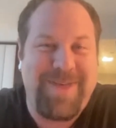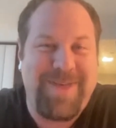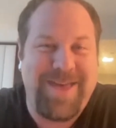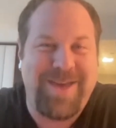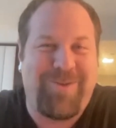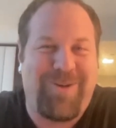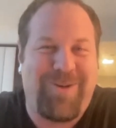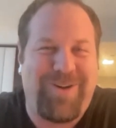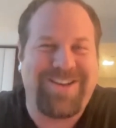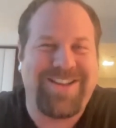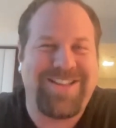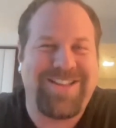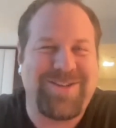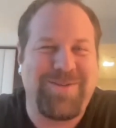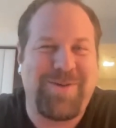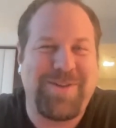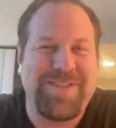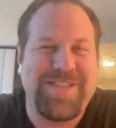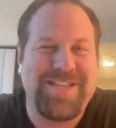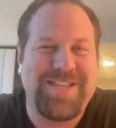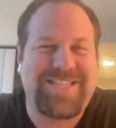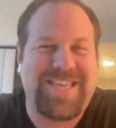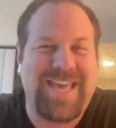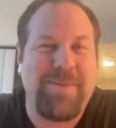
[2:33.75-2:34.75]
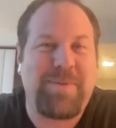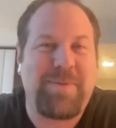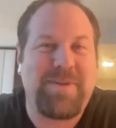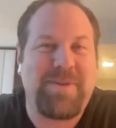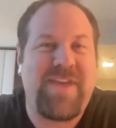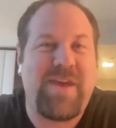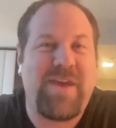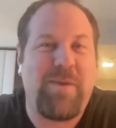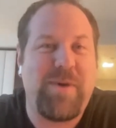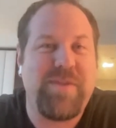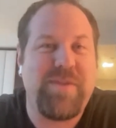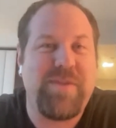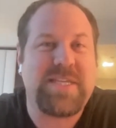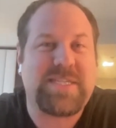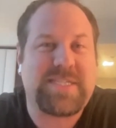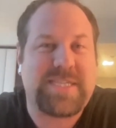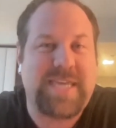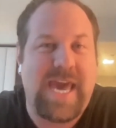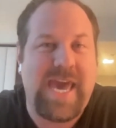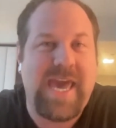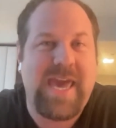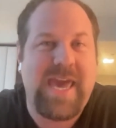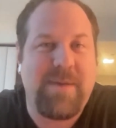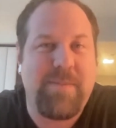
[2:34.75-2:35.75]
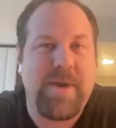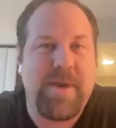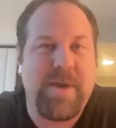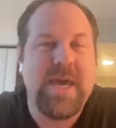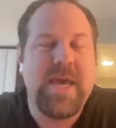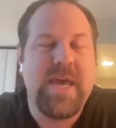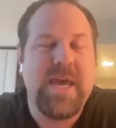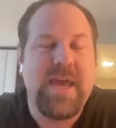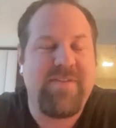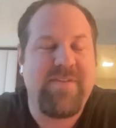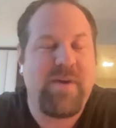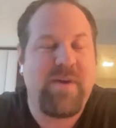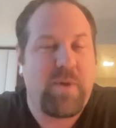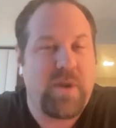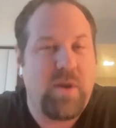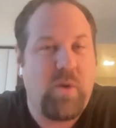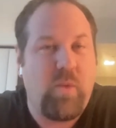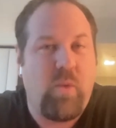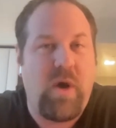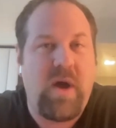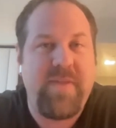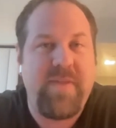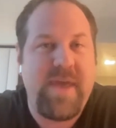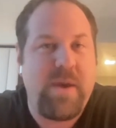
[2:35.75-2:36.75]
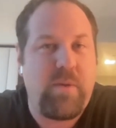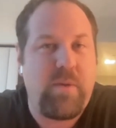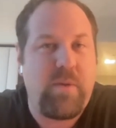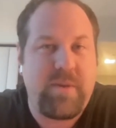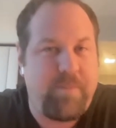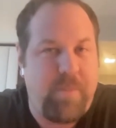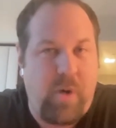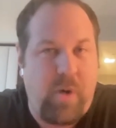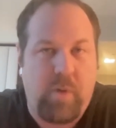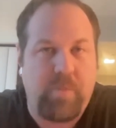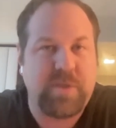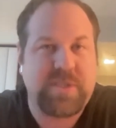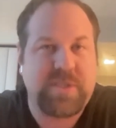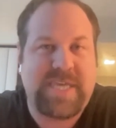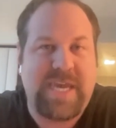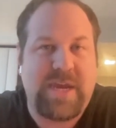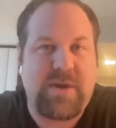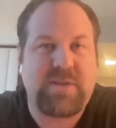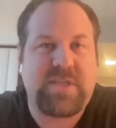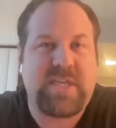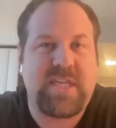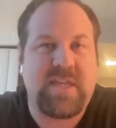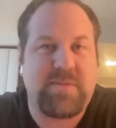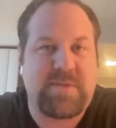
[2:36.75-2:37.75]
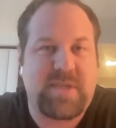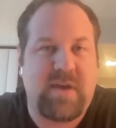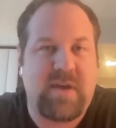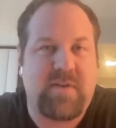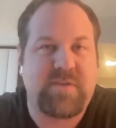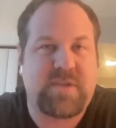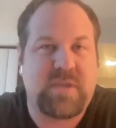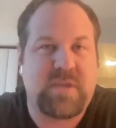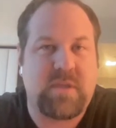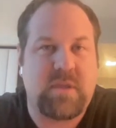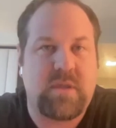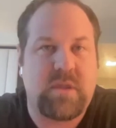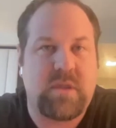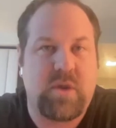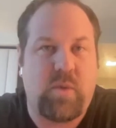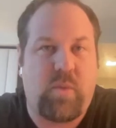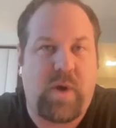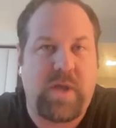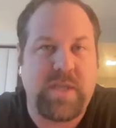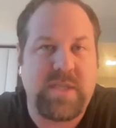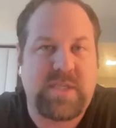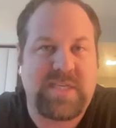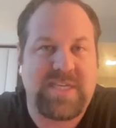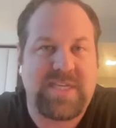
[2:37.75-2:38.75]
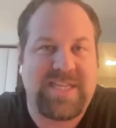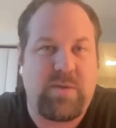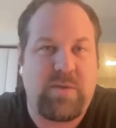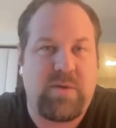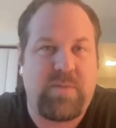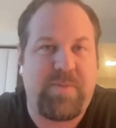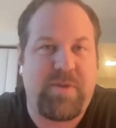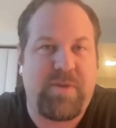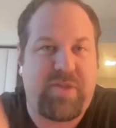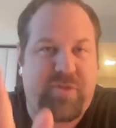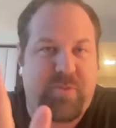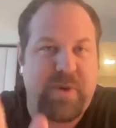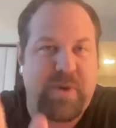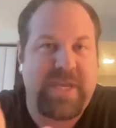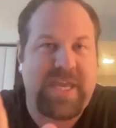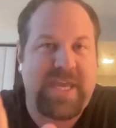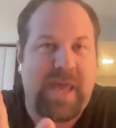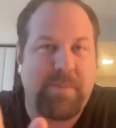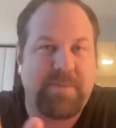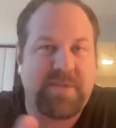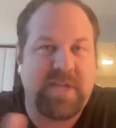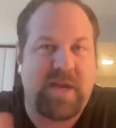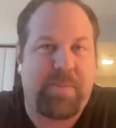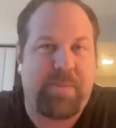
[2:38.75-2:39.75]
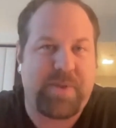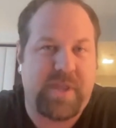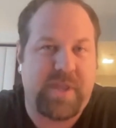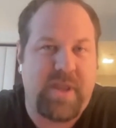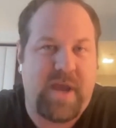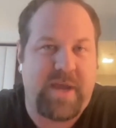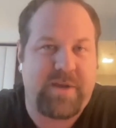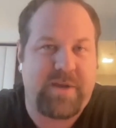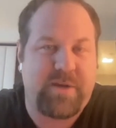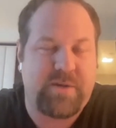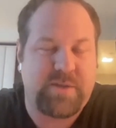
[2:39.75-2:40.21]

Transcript: They wanted to win this game. But if they win this game, if they would have won, they would have almost guaranteed themselves the 1 seed. They would have been 3 games up on the Niners.